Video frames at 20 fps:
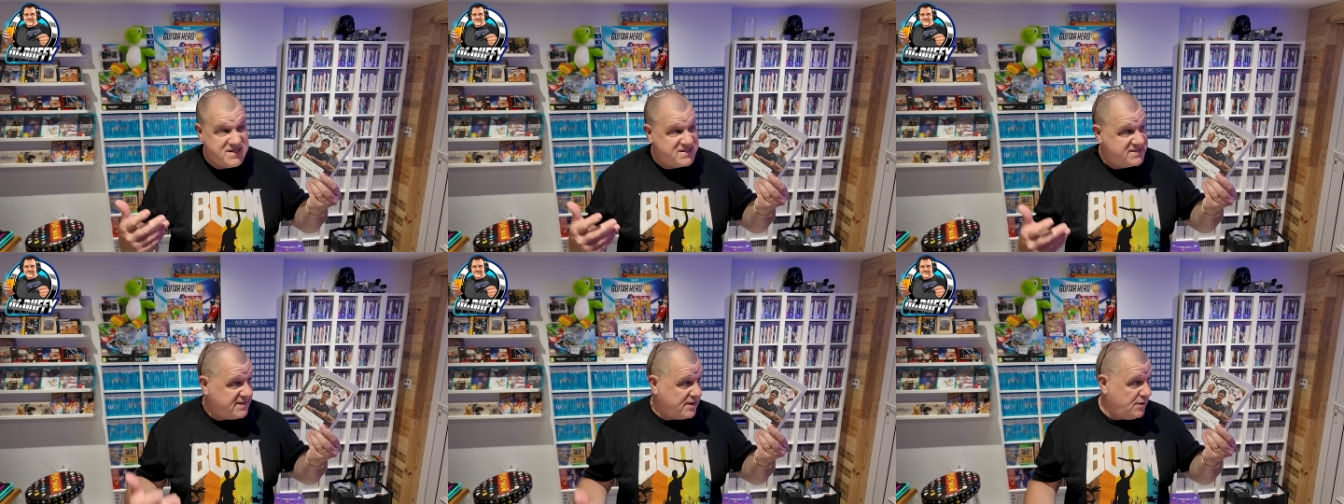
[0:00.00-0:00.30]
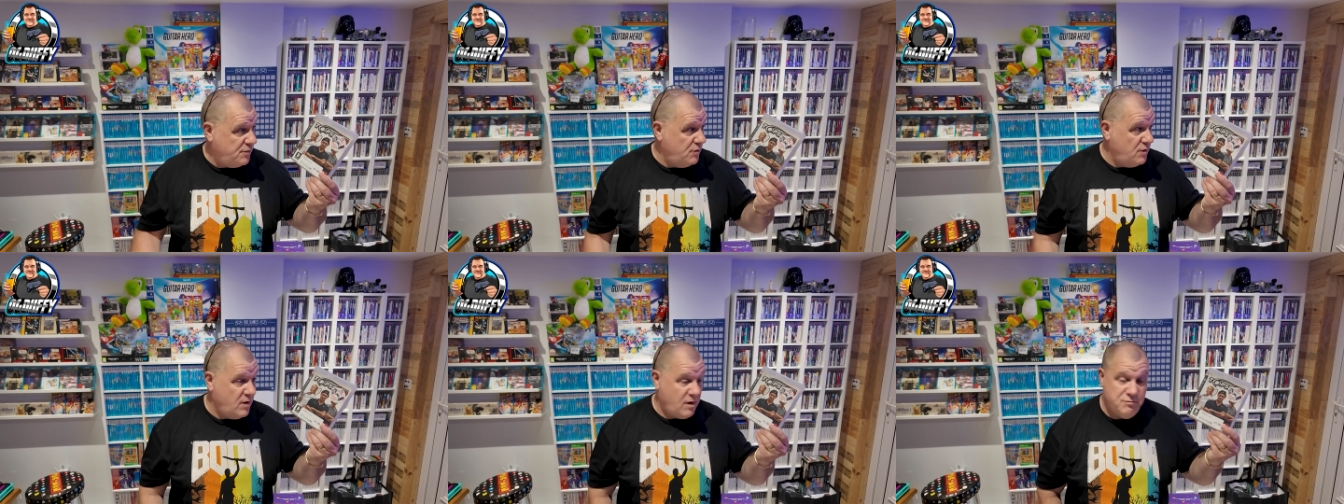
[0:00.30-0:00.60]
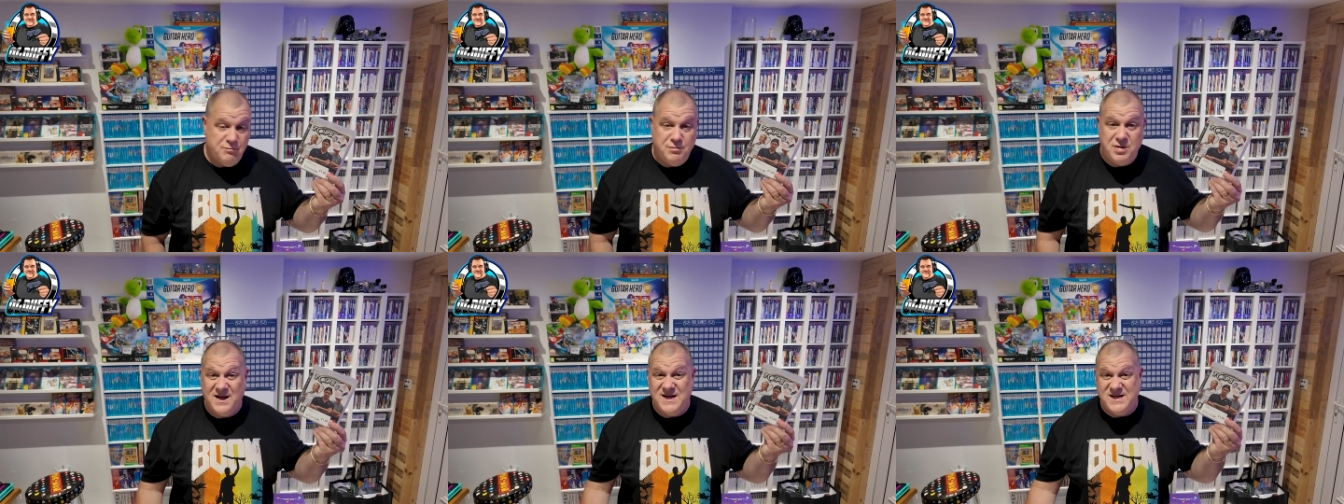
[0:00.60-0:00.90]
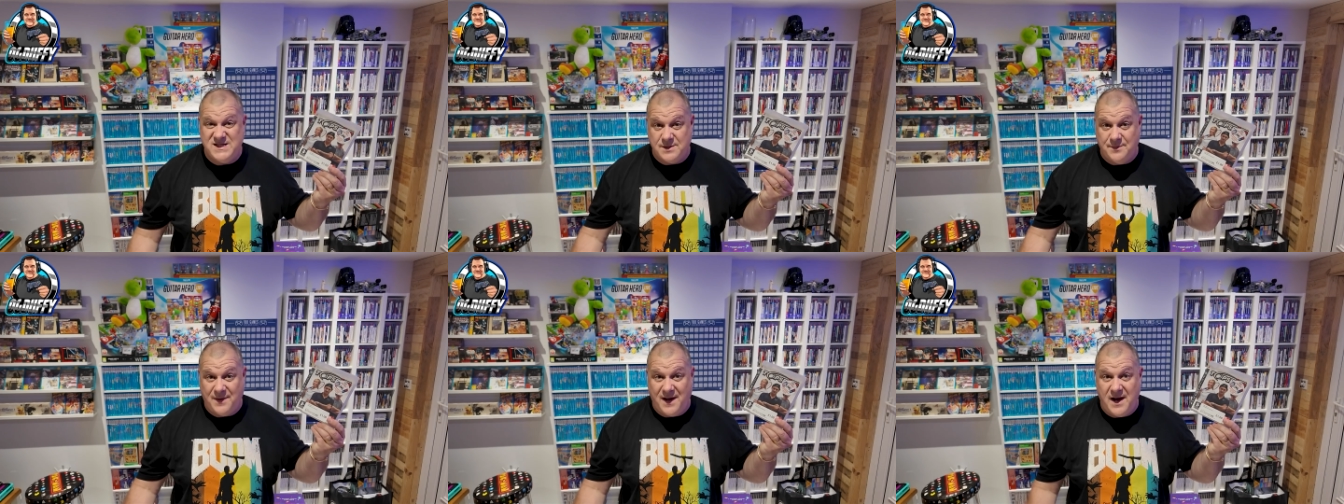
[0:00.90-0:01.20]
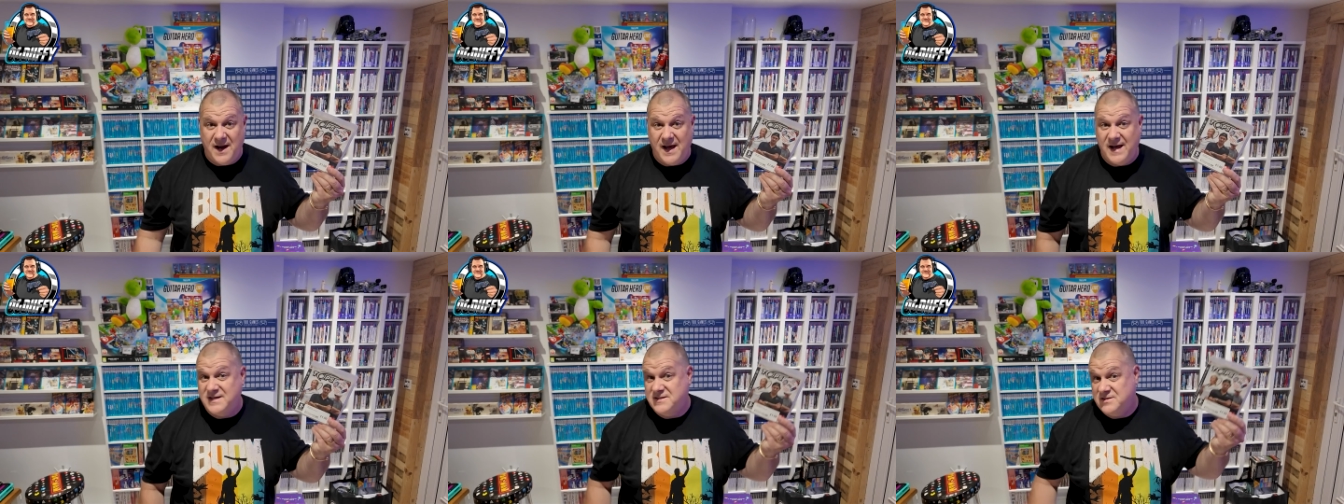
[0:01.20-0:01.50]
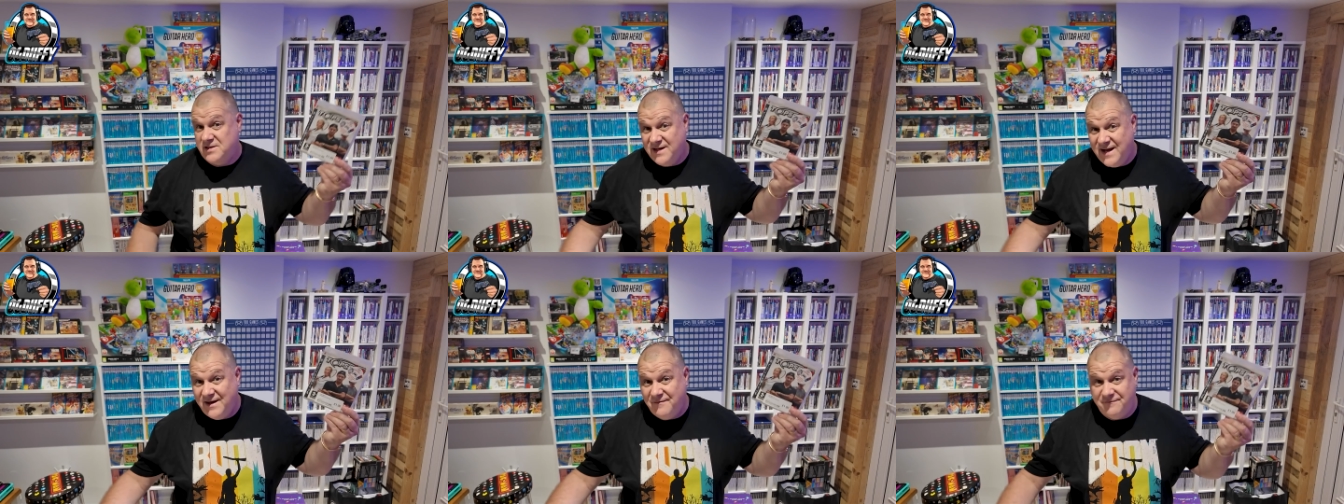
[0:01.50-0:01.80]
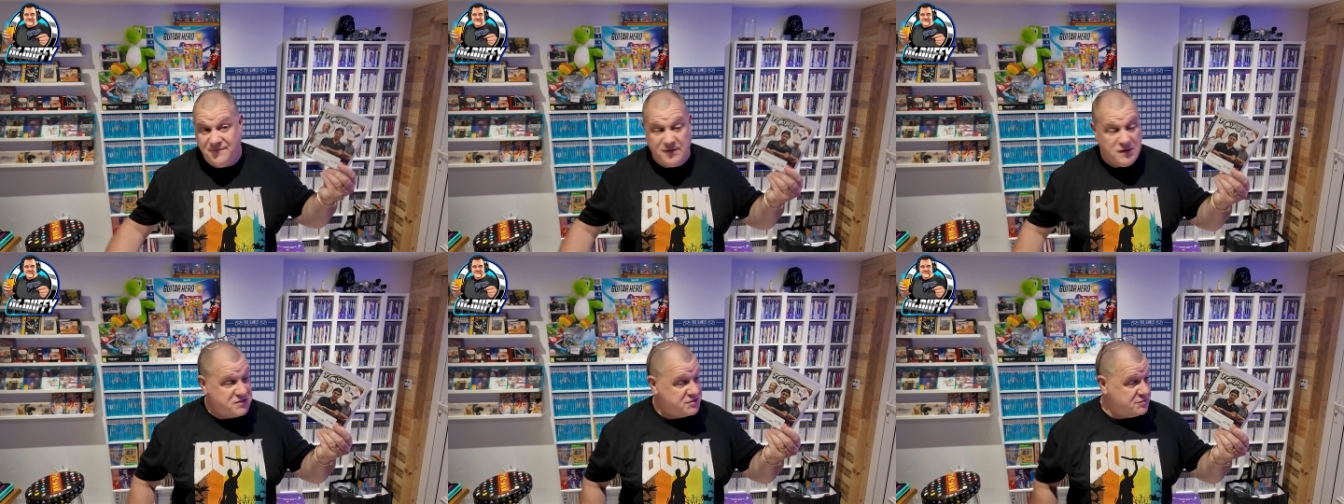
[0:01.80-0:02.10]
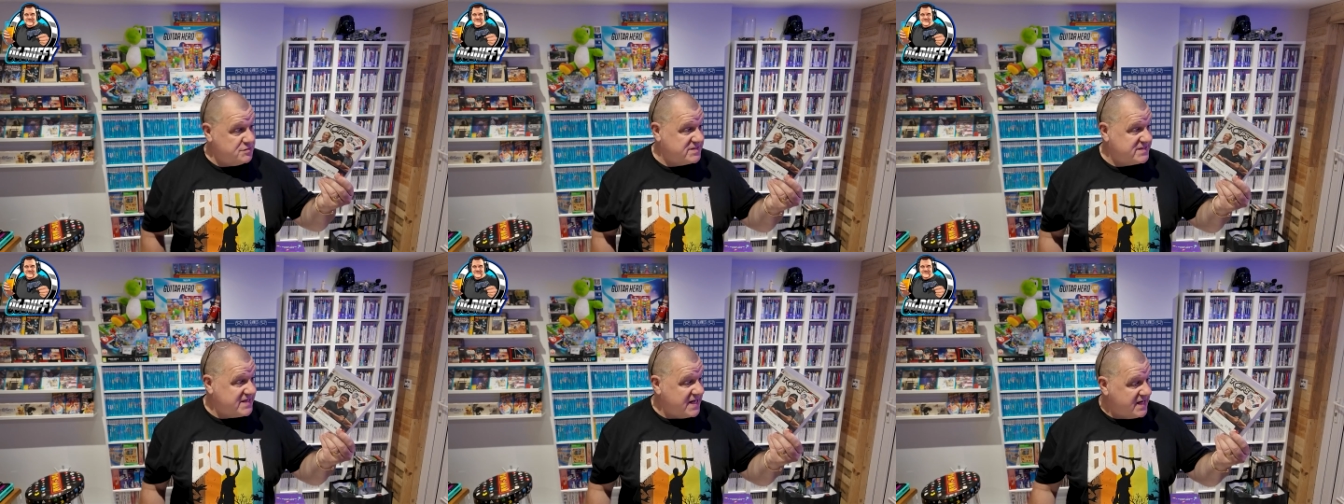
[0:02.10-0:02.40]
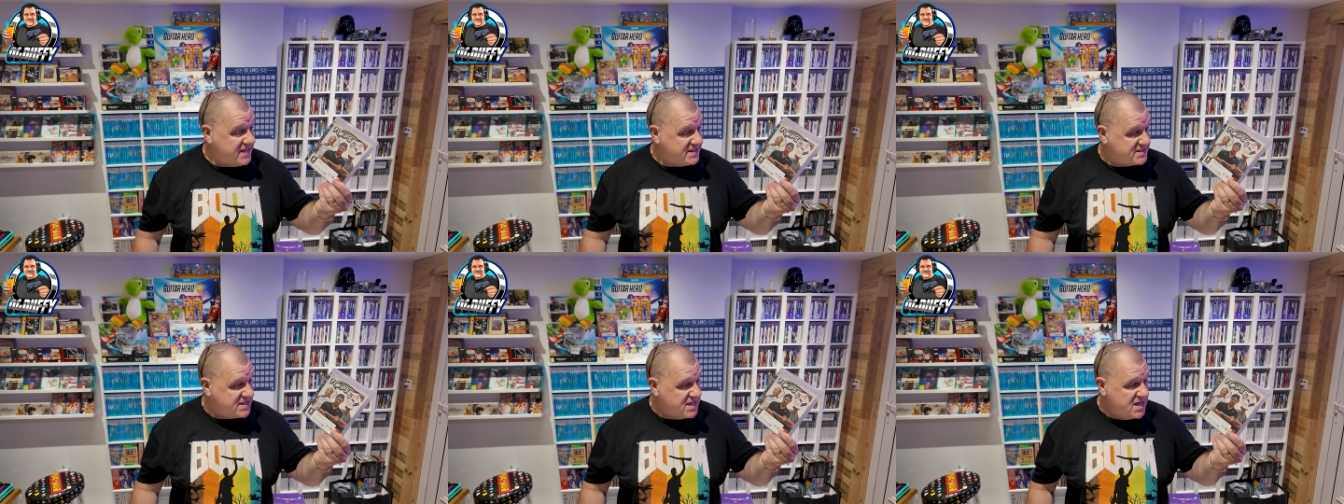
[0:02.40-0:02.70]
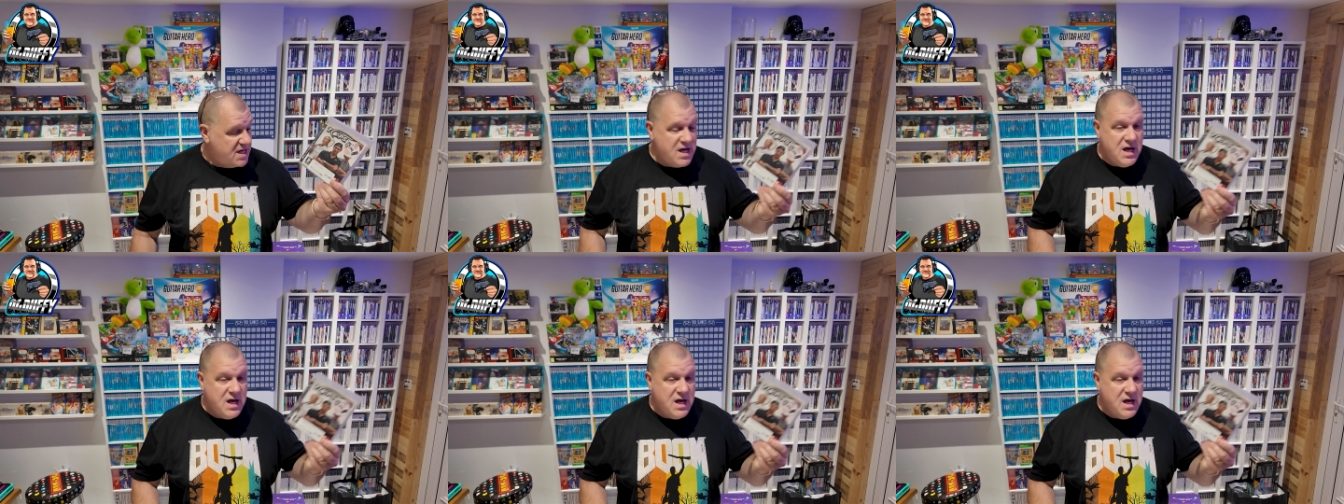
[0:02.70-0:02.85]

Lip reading: so I'm pleased about that because I love Virtua Tennis.